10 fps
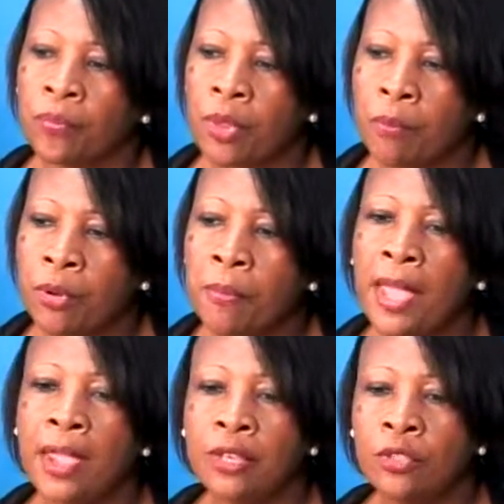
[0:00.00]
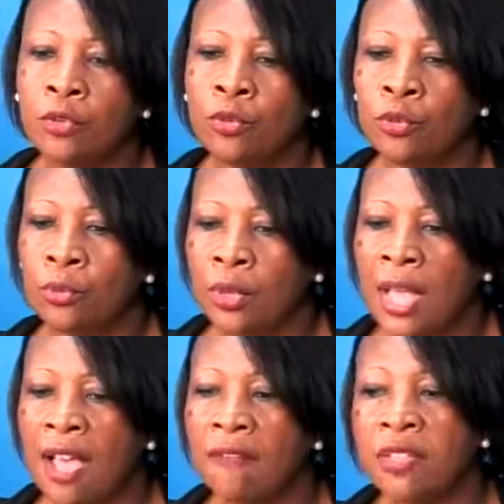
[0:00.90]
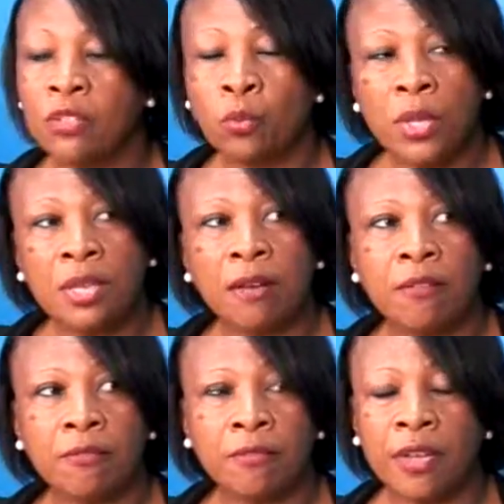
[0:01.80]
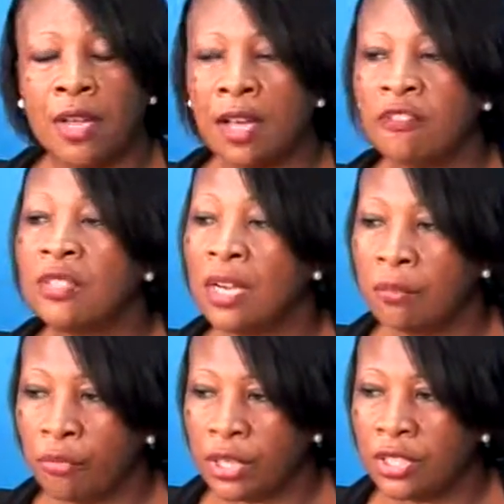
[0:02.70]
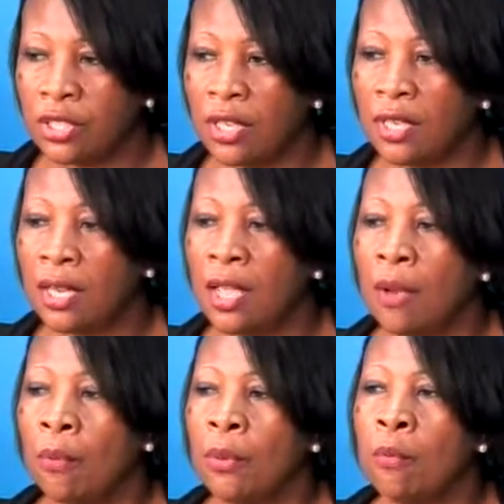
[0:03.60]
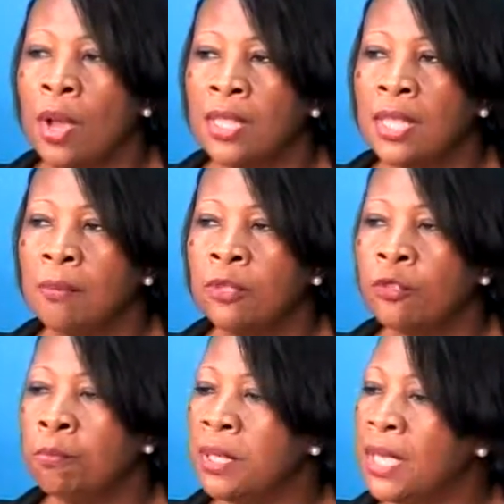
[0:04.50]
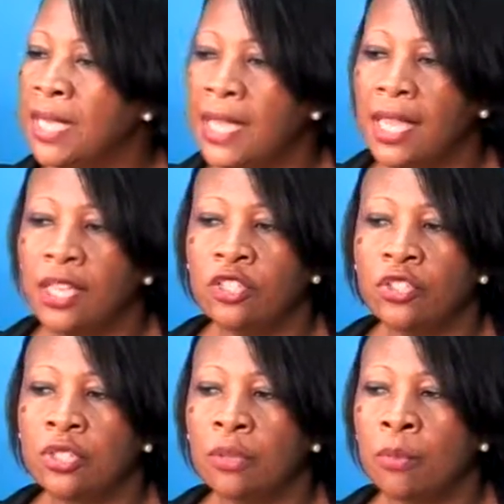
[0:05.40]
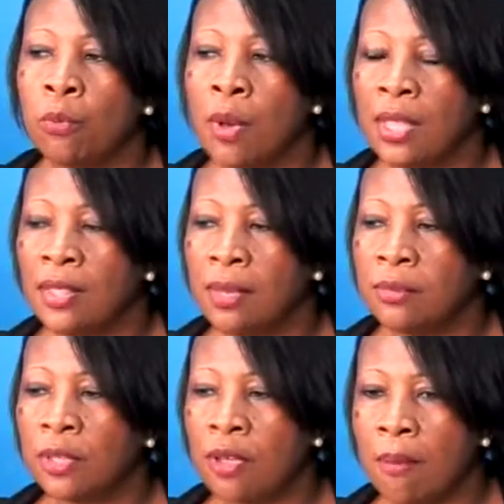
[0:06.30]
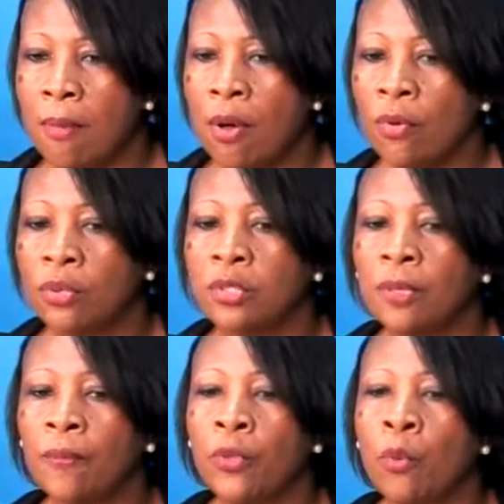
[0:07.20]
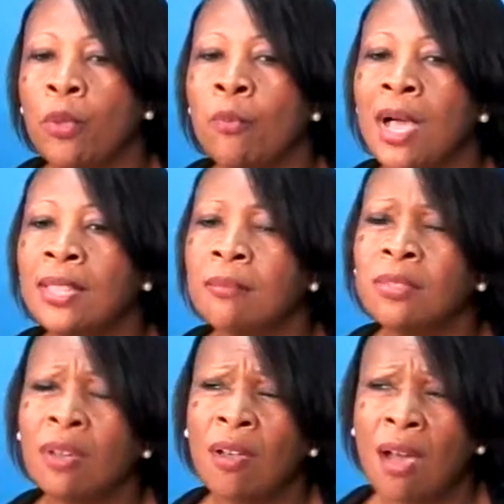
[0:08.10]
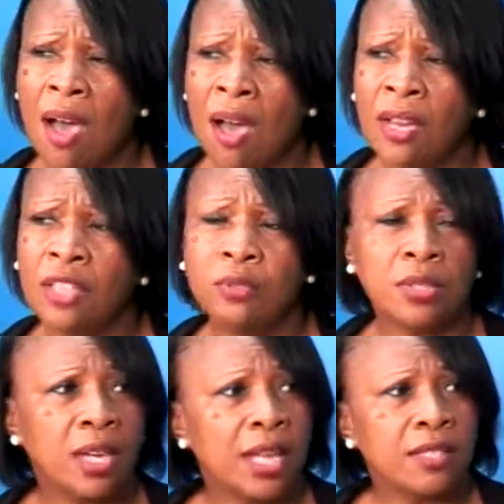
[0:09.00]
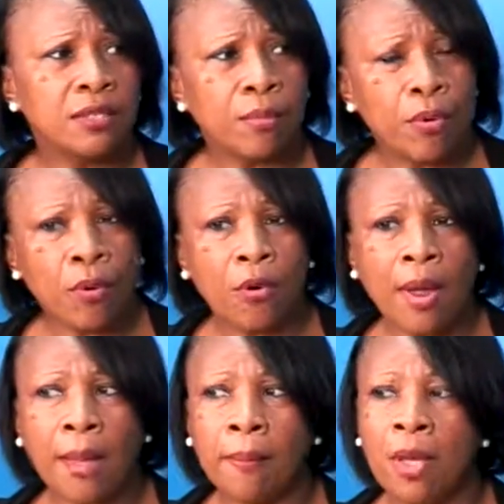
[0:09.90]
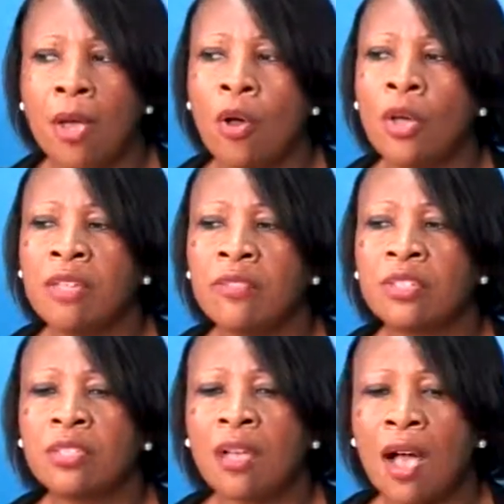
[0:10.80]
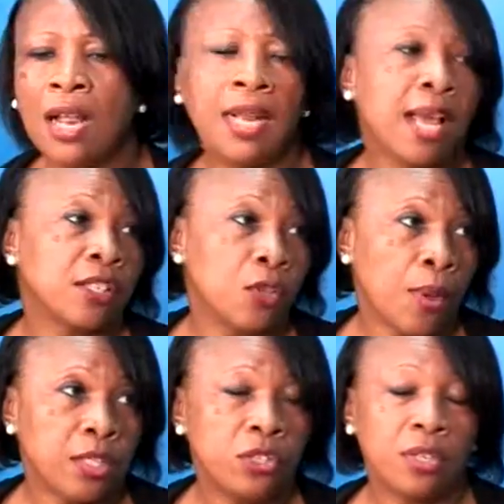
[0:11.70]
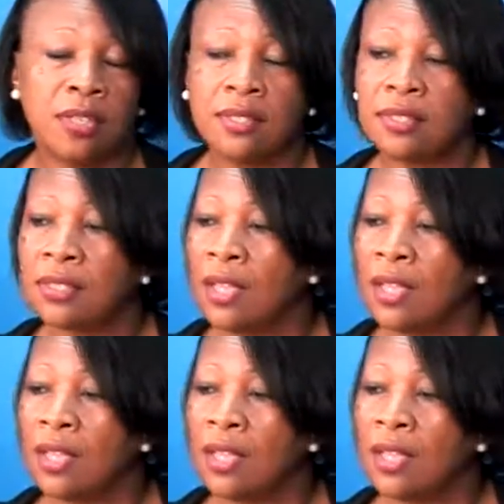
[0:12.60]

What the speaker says: prepare to have this week of celebration, we want them to be engaged. We want them to come out. We want them to call and utilize the program, or even just call and ask questions,